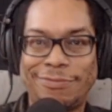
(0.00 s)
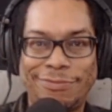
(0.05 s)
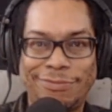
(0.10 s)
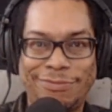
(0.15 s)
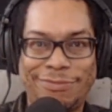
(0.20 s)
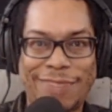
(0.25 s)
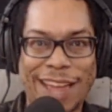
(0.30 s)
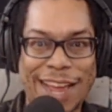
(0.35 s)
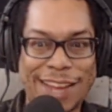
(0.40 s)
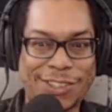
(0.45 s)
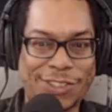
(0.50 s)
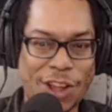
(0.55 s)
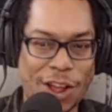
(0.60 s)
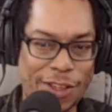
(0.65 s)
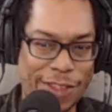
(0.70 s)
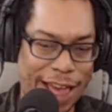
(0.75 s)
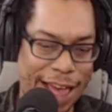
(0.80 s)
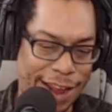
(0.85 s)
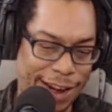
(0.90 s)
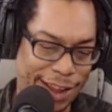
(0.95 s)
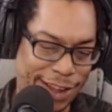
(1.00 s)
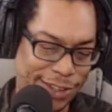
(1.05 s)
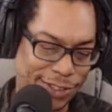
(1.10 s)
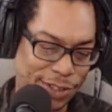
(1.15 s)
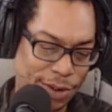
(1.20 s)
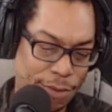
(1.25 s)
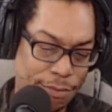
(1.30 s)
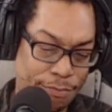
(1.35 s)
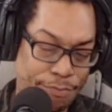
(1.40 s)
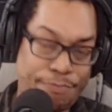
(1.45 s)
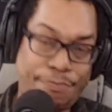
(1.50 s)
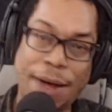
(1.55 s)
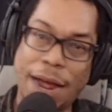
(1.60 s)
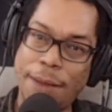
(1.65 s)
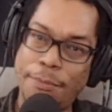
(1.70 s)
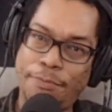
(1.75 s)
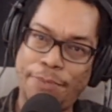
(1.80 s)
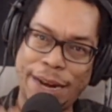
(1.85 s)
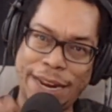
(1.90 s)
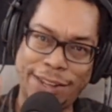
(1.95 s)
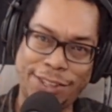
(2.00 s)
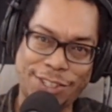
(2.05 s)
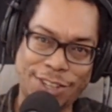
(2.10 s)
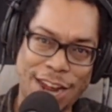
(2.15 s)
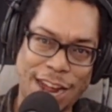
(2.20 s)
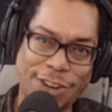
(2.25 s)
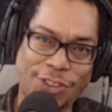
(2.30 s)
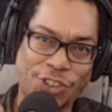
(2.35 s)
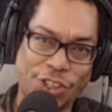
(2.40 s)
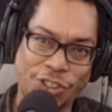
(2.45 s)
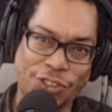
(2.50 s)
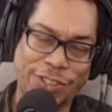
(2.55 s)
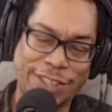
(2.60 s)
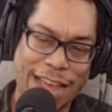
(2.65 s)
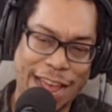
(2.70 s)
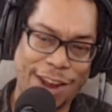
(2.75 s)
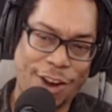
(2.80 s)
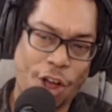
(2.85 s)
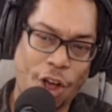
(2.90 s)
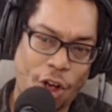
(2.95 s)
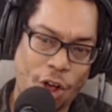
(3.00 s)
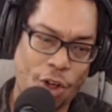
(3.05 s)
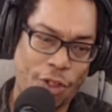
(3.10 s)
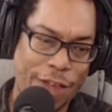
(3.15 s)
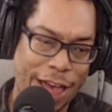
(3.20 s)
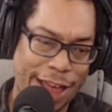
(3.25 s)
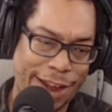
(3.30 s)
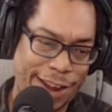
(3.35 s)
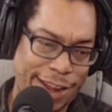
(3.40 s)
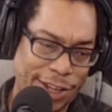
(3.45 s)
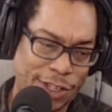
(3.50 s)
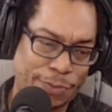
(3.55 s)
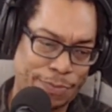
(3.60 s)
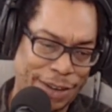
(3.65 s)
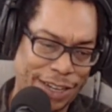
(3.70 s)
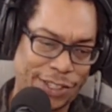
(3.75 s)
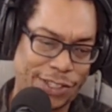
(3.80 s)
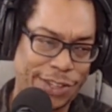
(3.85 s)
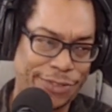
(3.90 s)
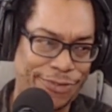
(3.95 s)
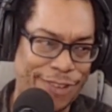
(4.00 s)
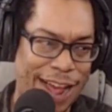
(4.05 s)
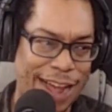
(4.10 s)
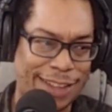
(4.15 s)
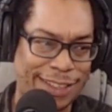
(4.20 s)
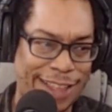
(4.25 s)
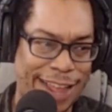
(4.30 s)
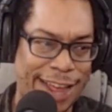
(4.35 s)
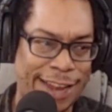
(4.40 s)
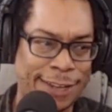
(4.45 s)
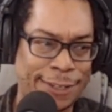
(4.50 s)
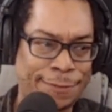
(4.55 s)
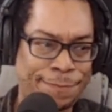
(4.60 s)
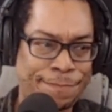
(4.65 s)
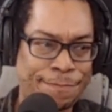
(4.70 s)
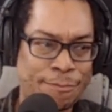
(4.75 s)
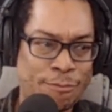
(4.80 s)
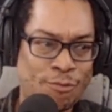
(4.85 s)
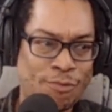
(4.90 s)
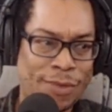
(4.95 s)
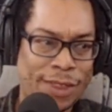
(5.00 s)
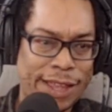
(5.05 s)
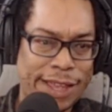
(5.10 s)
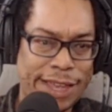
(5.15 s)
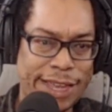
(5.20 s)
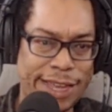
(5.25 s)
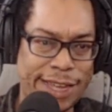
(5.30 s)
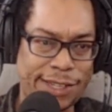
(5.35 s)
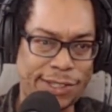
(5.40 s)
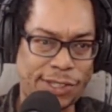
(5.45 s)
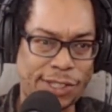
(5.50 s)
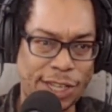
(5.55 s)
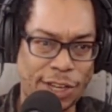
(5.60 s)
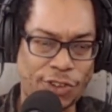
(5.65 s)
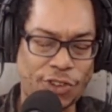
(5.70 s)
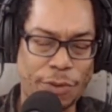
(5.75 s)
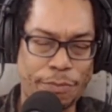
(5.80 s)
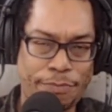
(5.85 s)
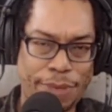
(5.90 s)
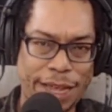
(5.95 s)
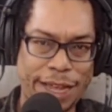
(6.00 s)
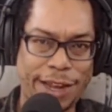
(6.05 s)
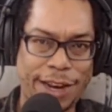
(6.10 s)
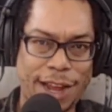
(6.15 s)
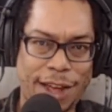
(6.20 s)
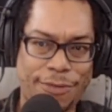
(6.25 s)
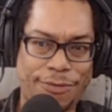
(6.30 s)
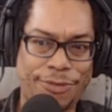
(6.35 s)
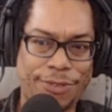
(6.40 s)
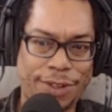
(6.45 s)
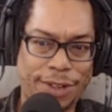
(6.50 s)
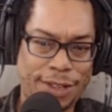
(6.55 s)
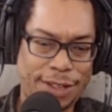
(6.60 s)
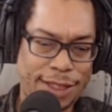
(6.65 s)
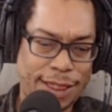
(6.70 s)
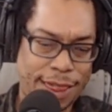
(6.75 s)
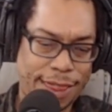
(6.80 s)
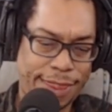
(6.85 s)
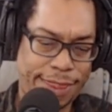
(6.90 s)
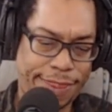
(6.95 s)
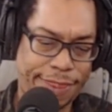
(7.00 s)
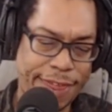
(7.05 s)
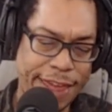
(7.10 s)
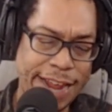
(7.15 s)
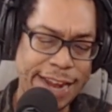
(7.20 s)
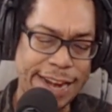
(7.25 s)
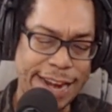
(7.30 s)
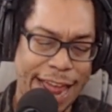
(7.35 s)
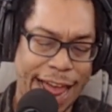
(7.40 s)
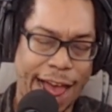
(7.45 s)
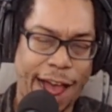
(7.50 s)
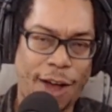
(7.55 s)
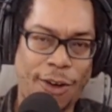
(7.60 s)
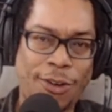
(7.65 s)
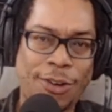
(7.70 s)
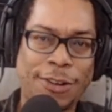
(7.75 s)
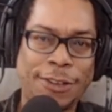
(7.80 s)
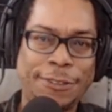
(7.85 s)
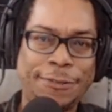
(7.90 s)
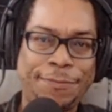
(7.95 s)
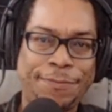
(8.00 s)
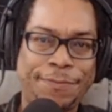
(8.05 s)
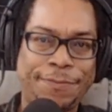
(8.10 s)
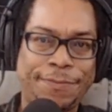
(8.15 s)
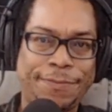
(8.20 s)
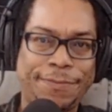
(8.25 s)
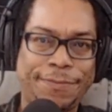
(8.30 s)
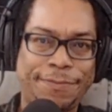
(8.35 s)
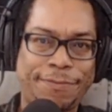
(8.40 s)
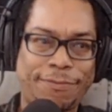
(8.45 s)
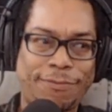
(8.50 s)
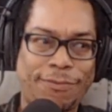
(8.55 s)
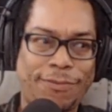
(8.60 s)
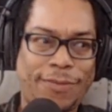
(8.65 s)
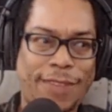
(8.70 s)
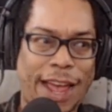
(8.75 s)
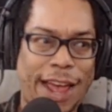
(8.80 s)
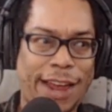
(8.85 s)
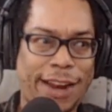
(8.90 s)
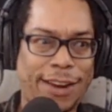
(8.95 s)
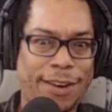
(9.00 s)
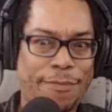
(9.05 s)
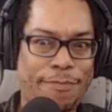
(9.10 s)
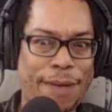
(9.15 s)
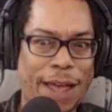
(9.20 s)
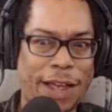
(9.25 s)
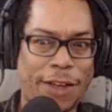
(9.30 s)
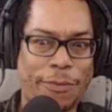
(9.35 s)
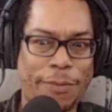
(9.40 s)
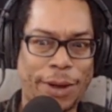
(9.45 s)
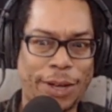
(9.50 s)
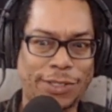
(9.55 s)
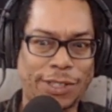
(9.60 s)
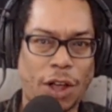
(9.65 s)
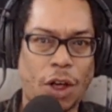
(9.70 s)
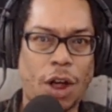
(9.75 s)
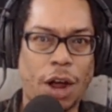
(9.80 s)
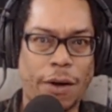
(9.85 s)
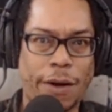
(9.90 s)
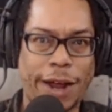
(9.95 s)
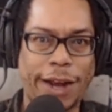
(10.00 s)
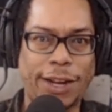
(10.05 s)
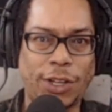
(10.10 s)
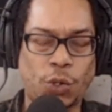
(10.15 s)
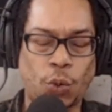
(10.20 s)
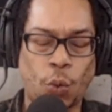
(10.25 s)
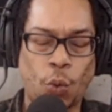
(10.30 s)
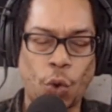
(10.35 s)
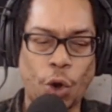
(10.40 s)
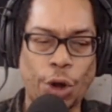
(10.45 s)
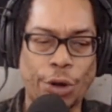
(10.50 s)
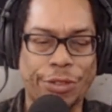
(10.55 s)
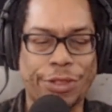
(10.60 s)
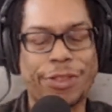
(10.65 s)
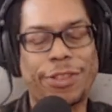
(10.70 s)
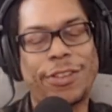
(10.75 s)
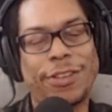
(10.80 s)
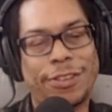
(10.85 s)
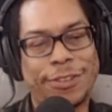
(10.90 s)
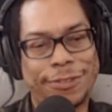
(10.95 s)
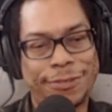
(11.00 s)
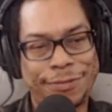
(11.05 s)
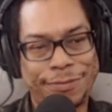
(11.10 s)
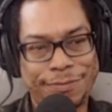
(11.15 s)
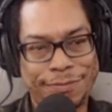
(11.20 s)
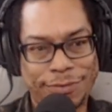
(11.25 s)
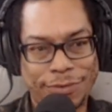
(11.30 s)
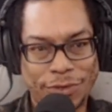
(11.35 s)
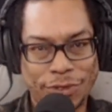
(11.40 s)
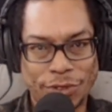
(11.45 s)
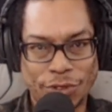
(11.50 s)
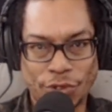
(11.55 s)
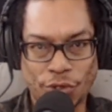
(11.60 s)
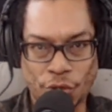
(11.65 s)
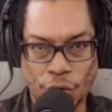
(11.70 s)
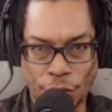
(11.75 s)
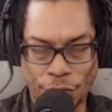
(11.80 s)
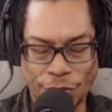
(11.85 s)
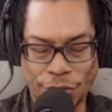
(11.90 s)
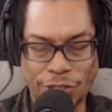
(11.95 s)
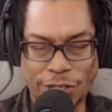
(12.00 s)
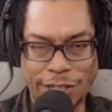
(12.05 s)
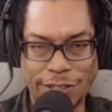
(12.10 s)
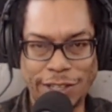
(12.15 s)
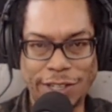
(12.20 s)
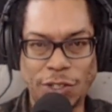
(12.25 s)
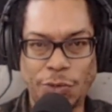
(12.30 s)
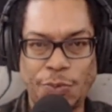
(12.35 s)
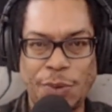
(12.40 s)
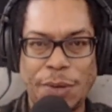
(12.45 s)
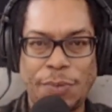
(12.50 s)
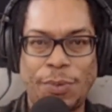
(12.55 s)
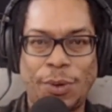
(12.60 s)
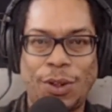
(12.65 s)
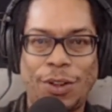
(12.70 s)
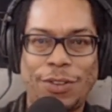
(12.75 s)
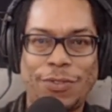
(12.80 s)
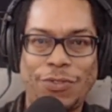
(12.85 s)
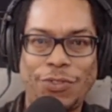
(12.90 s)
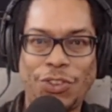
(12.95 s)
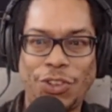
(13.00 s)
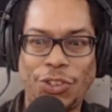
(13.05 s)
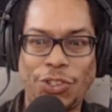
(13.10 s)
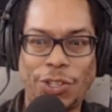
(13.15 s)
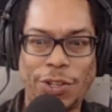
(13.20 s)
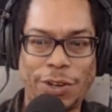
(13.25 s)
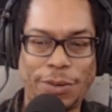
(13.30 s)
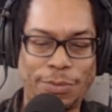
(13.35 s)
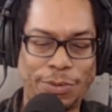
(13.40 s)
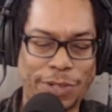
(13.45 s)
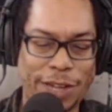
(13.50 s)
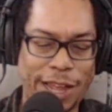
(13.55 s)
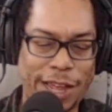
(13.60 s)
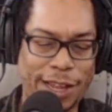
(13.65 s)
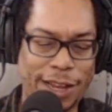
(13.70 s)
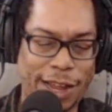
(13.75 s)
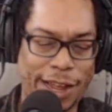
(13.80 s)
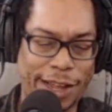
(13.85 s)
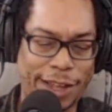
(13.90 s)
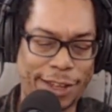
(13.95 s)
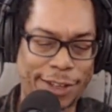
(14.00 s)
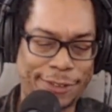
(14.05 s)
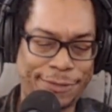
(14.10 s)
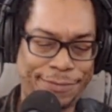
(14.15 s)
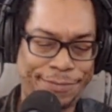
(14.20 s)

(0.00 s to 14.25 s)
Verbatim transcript: that's all that is. But it's not just that all that is, but it's the fact that it's such a big enough thing now that Bank of America's like, all right, it's worth servicing these people. Do you see what I'm saying? Like